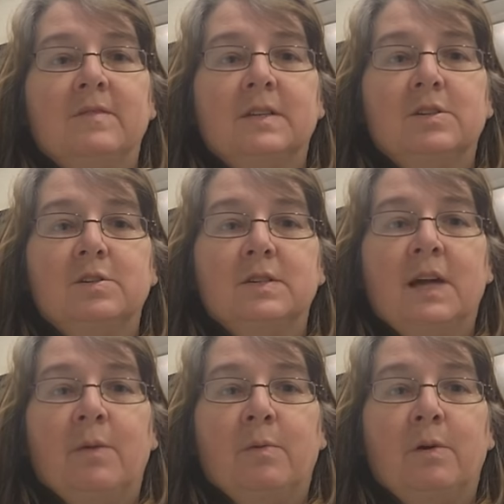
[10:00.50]
six years
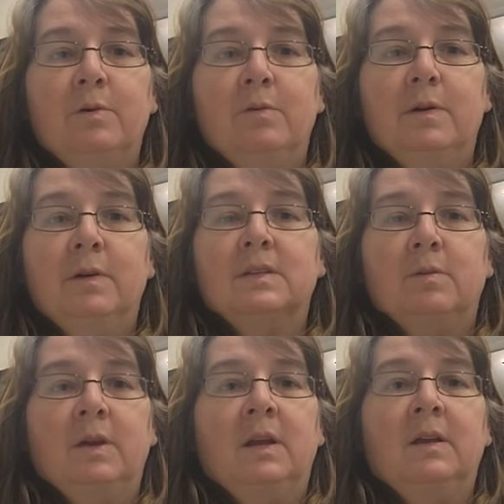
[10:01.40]
down the road? Are
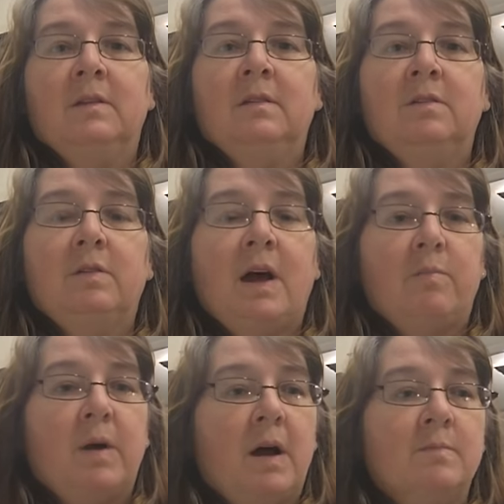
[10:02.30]
we going to continue to
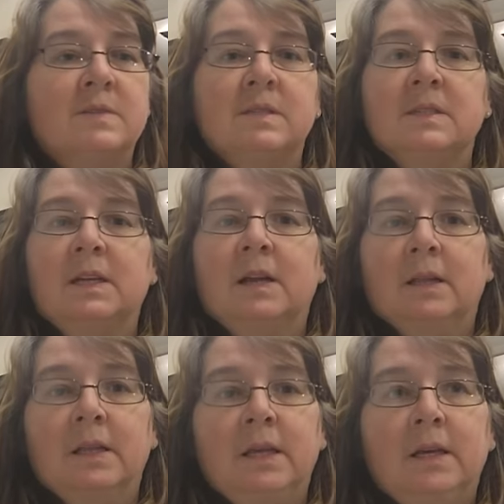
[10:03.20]
have problems? Is it going
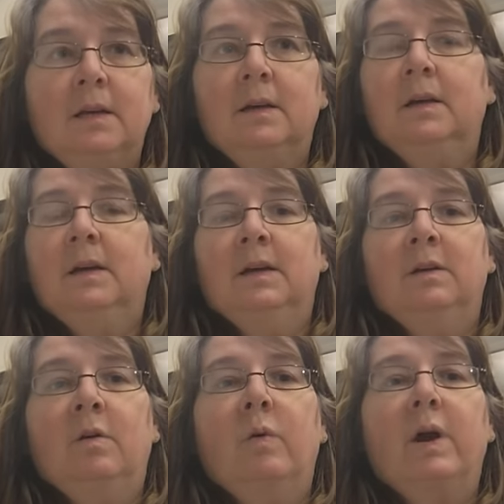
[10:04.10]
to leak?
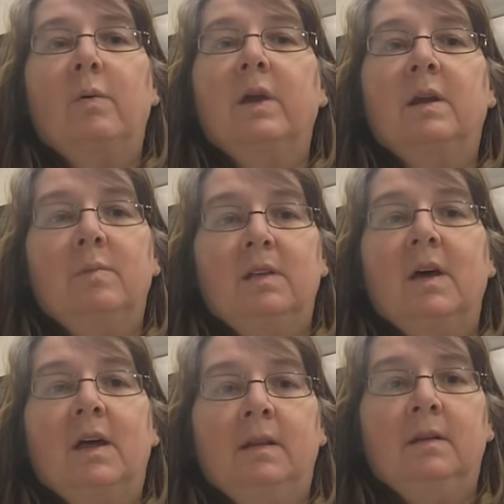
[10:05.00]
You know, where are we going to be then?